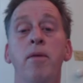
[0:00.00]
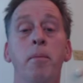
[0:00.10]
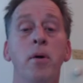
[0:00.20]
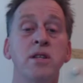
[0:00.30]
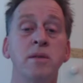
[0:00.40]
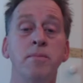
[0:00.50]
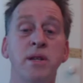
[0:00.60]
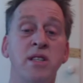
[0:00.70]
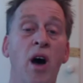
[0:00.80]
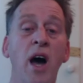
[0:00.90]
the person
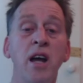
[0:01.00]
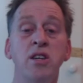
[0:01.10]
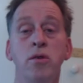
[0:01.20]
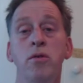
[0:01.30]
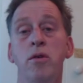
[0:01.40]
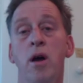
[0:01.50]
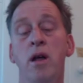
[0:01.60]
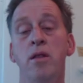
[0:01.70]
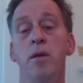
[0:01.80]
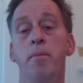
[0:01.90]
beside you
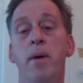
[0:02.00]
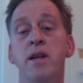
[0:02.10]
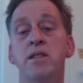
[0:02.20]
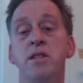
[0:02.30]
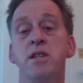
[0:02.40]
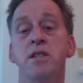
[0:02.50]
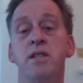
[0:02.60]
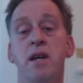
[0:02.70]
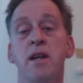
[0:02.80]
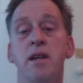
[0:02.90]
in the passenger
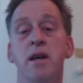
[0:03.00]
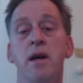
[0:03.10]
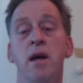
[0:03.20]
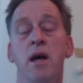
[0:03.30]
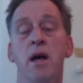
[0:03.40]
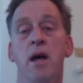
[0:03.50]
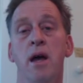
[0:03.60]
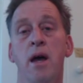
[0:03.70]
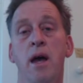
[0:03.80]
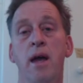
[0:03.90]
seat,
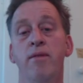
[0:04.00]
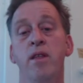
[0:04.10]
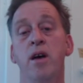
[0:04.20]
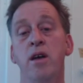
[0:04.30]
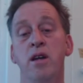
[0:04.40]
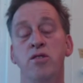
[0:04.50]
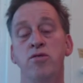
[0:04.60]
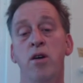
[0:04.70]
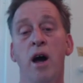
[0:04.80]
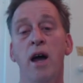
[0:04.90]
even though you can
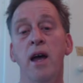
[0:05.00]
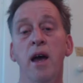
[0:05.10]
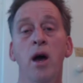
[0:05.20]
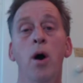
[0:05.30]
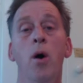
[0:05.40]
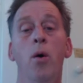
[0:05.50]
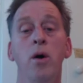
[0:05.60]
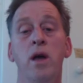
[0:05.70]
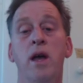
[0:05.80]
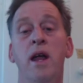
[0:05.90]
try,
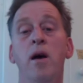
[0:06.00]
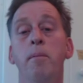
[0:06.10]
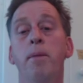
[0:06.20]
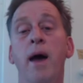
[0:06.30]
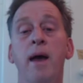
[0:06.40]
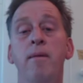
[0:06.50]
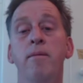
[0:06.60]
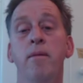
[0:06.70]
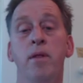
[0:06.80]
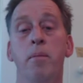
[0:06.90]
or you cannot
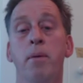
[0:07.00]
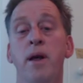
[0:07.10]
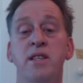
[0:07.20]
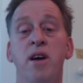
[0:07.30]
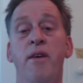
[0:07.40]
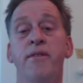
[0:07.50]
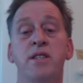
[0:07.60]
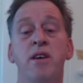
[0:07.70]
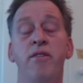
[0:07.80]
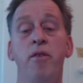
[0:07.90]
blame the police
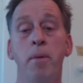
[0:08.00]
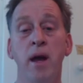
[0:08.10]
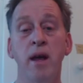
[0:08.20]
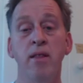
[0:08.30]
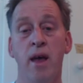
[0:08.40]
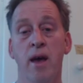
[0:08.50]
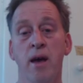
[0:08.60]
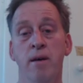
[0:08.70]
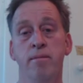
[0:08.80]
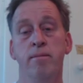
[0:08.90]
officer for being there.
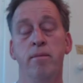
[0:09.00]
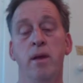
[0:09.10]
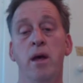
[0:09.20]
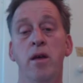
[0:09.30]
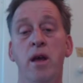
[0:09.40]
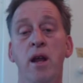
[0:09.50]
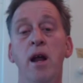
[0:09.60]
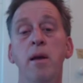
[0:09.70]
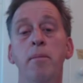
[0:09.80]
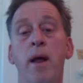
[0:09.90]
You can
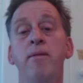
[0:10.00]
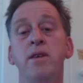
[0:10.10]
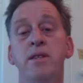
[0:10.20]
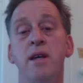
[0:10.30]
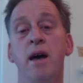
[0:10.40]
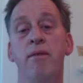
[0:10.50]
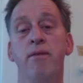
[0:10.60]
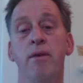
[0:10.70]
only blame yourself.